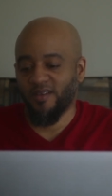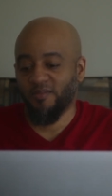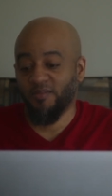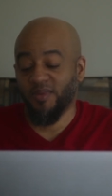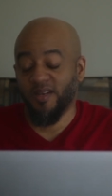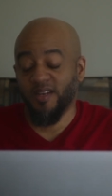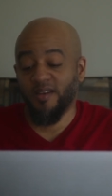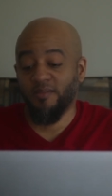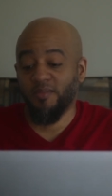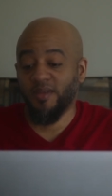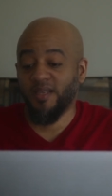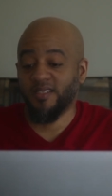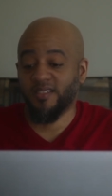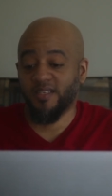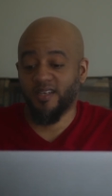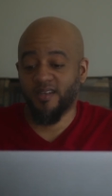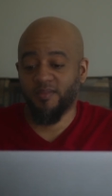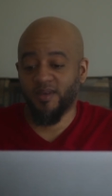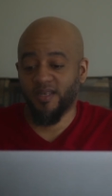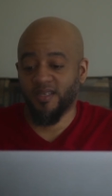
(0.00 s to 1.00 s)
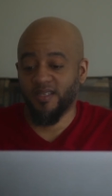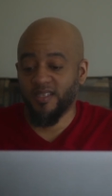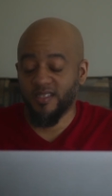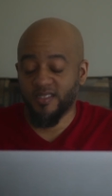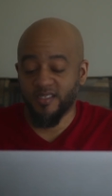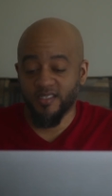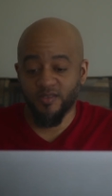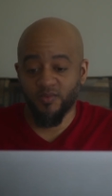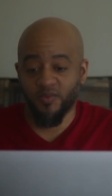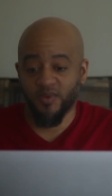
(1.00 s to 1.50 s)
But in the meantime, I at least
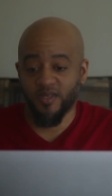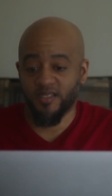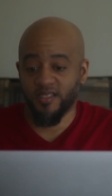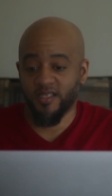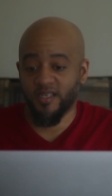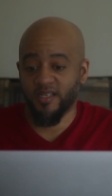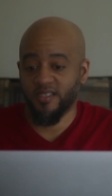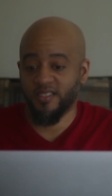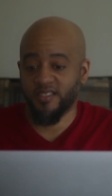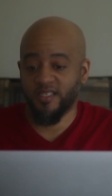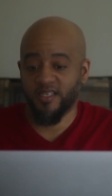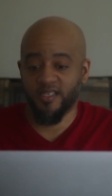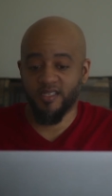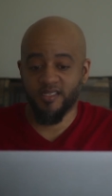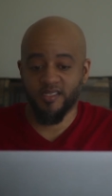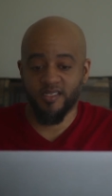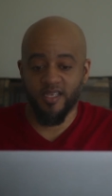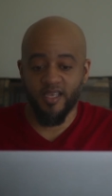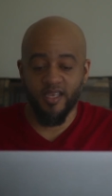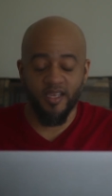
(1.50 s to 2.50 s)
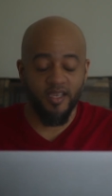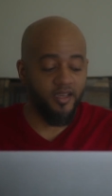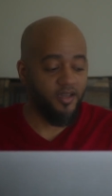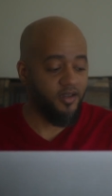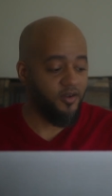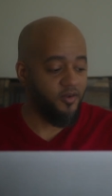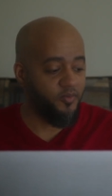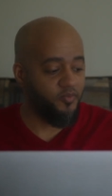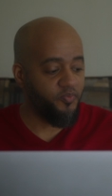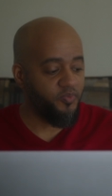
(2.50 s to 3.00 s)
just wanted to get a chance to hang
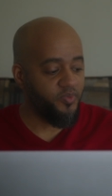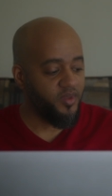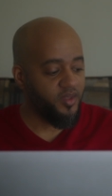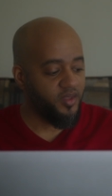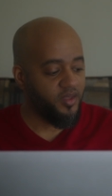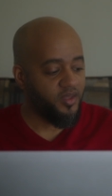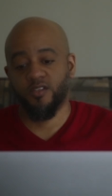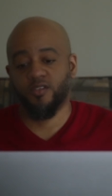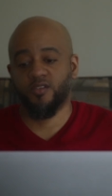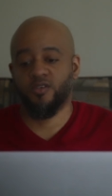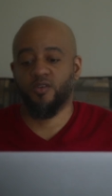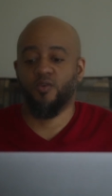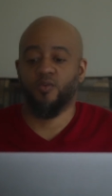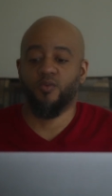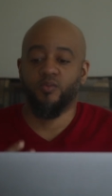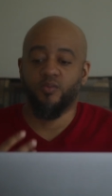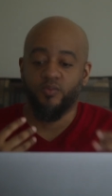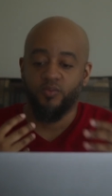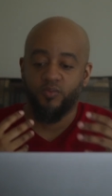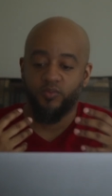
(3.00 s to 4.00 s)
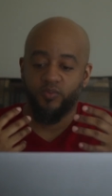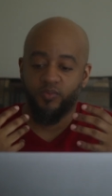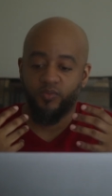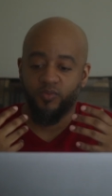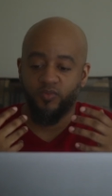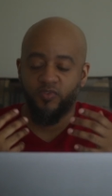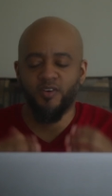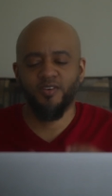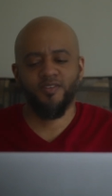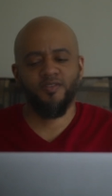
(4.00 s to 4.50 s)
out. So,
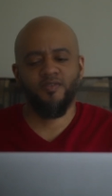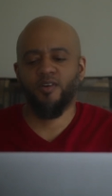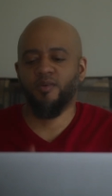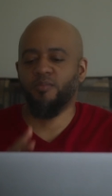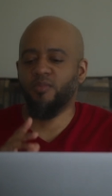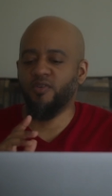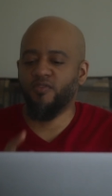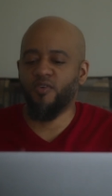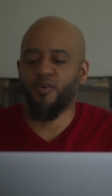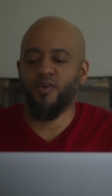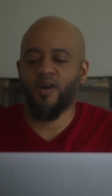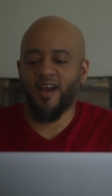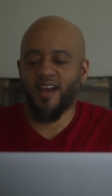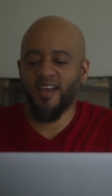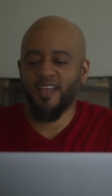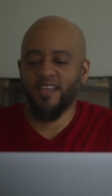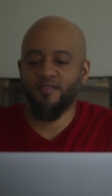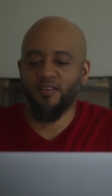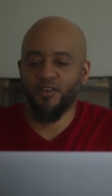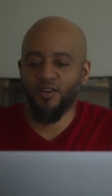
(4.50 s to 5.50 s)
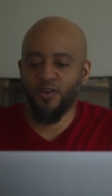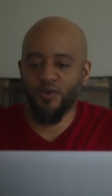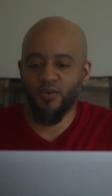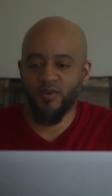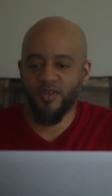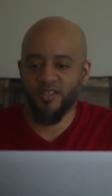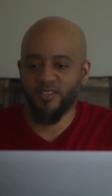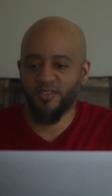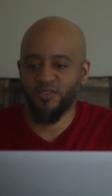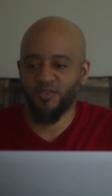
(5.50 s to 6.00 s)
first of all, before I even go
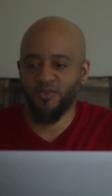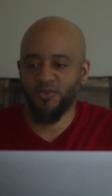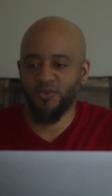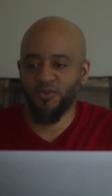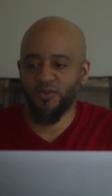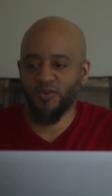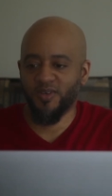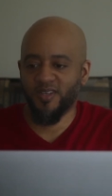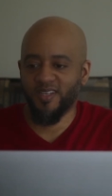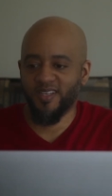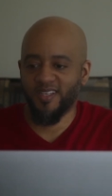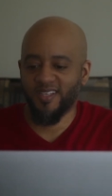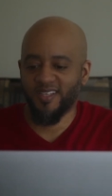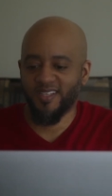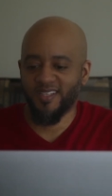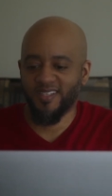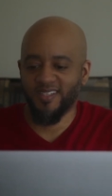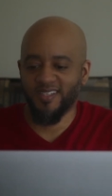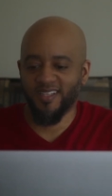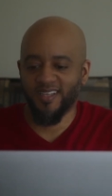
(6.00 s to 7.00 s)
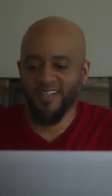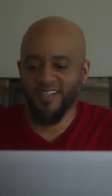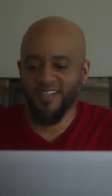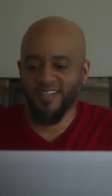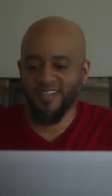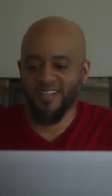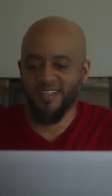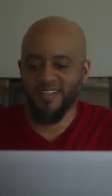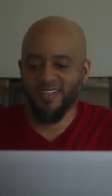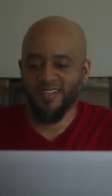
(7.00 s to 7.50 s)
into
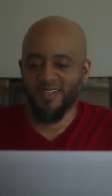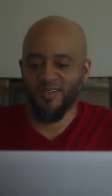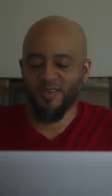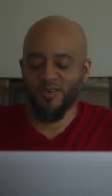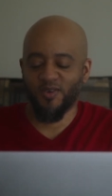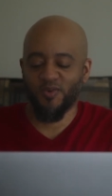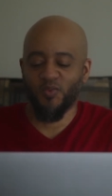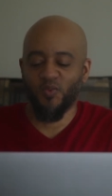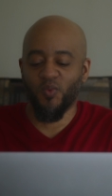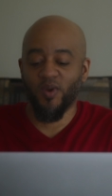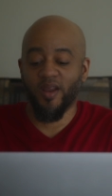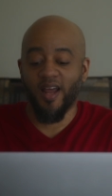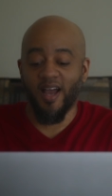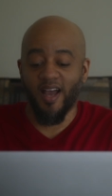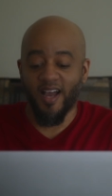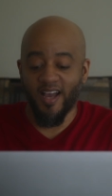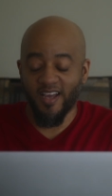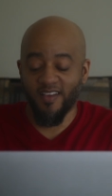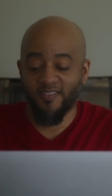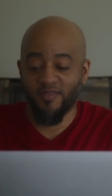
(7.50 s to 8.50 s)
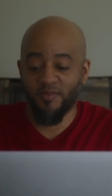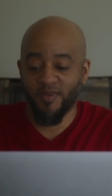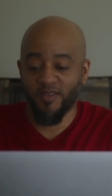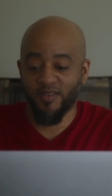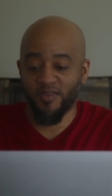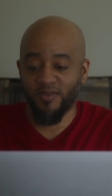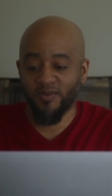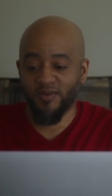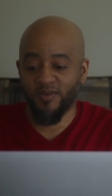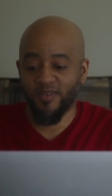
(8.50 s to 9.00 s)
like what I've been
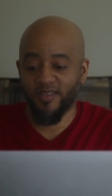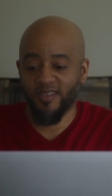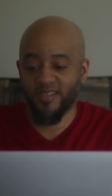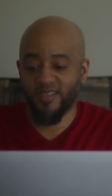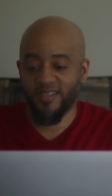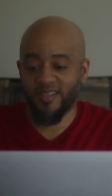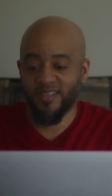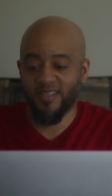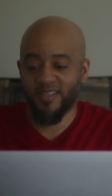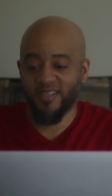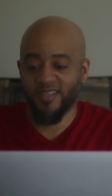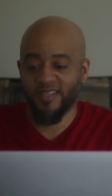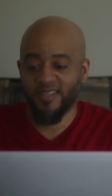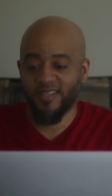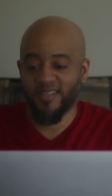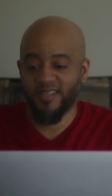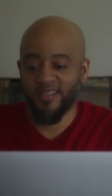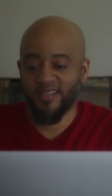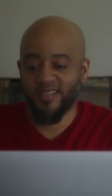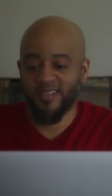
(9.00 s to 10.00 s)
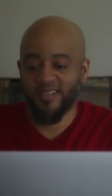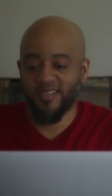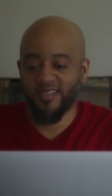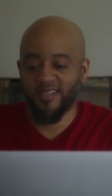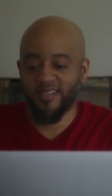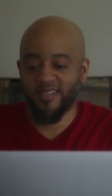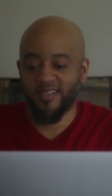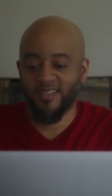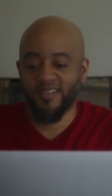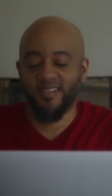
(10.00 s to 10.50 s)
doing,
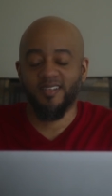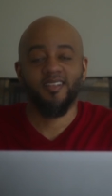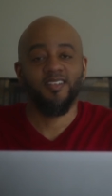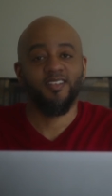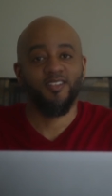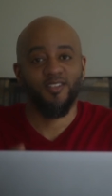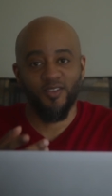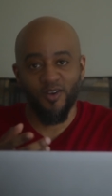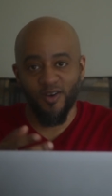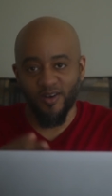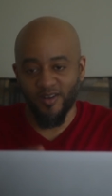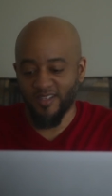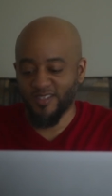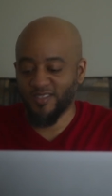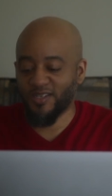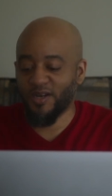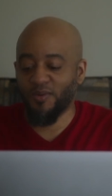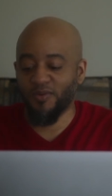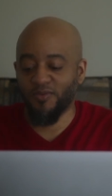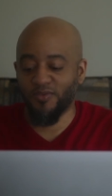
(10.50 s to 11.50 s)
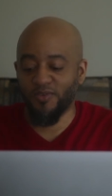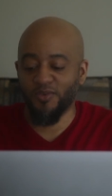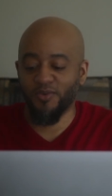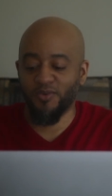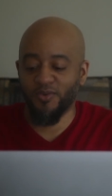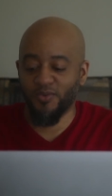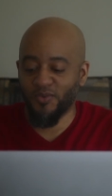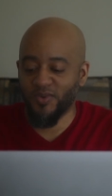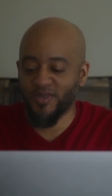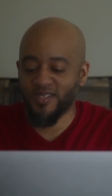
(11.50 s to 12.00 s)
start let's start with you.
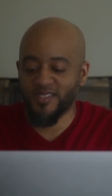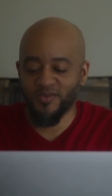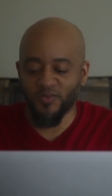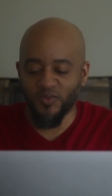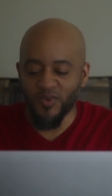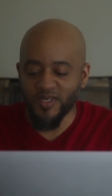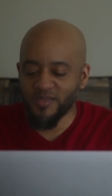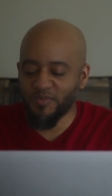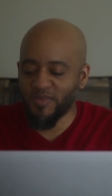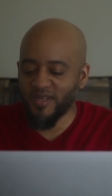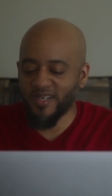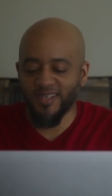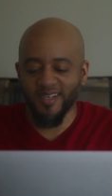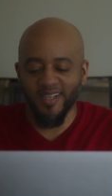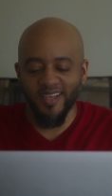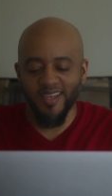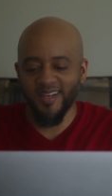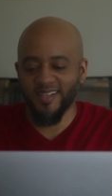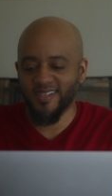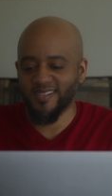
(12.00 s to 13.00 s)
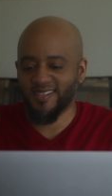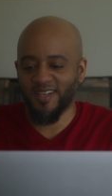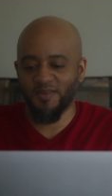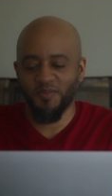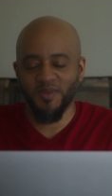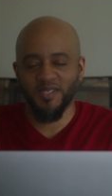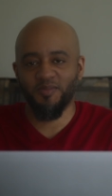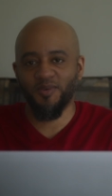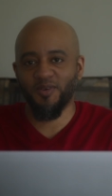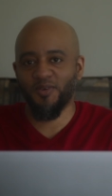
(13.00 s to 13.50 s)
What's what's been the latest? Like
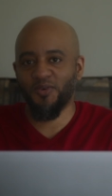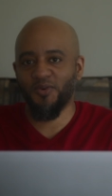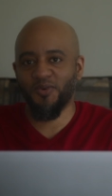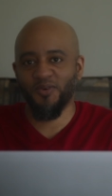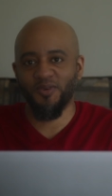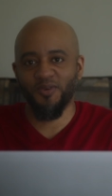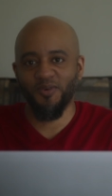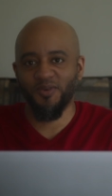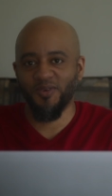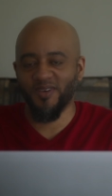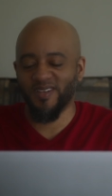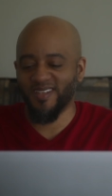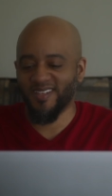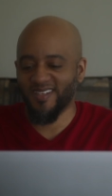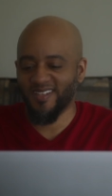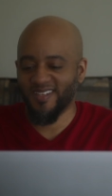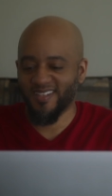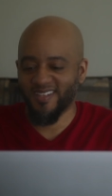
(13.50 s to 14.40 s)
what's been going on?